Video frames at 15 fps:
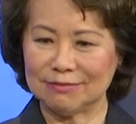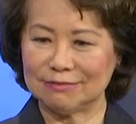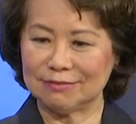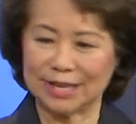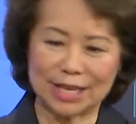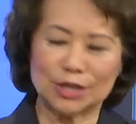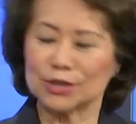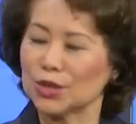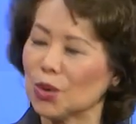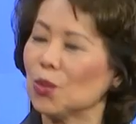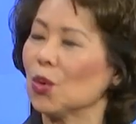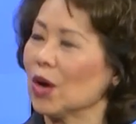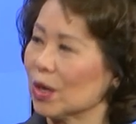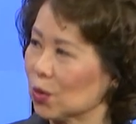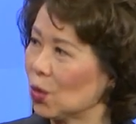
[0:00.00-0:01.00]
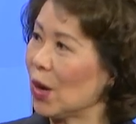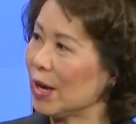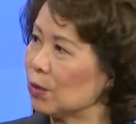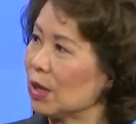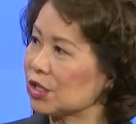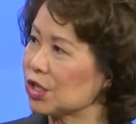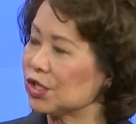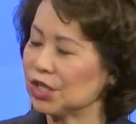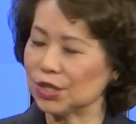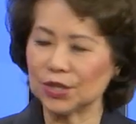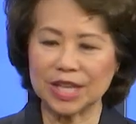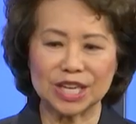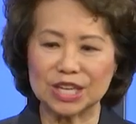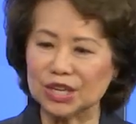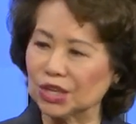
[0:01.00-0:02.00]
they don't know what, quite what to do,
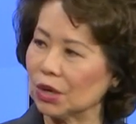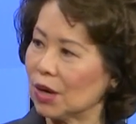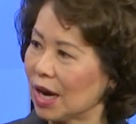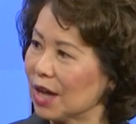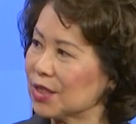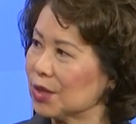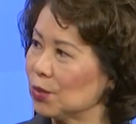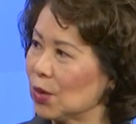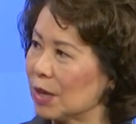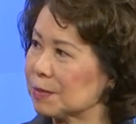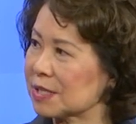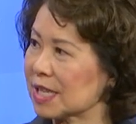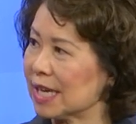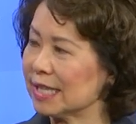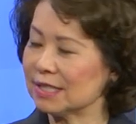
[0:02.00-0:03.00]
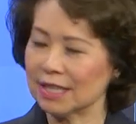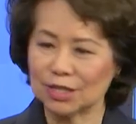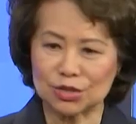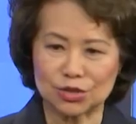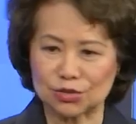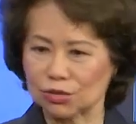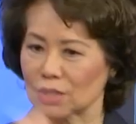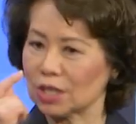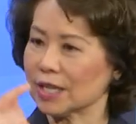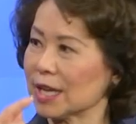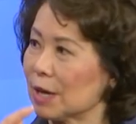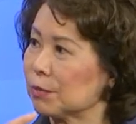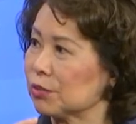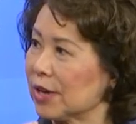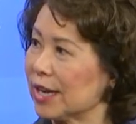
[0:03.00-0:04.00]
they can go on the website, draw it
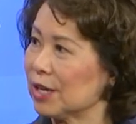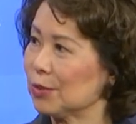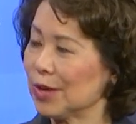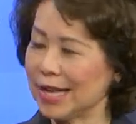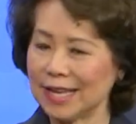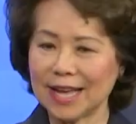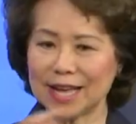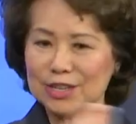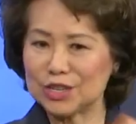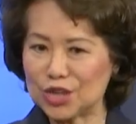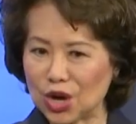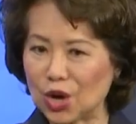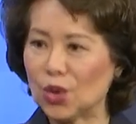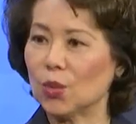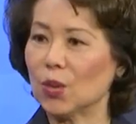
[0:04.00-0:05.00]
up right away, and know